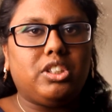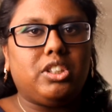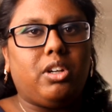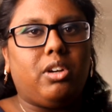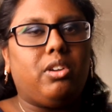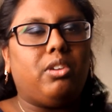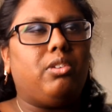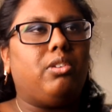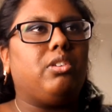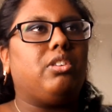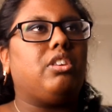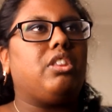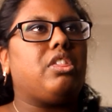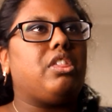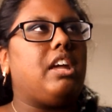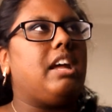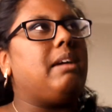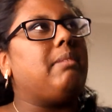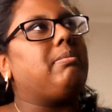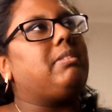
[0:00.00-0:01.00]
So the
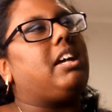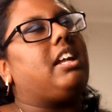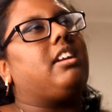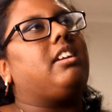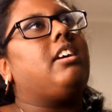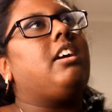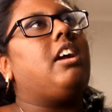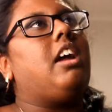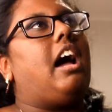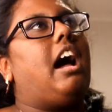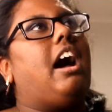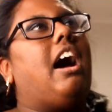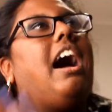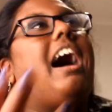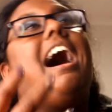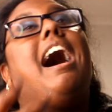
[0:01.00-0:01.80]
theme that I,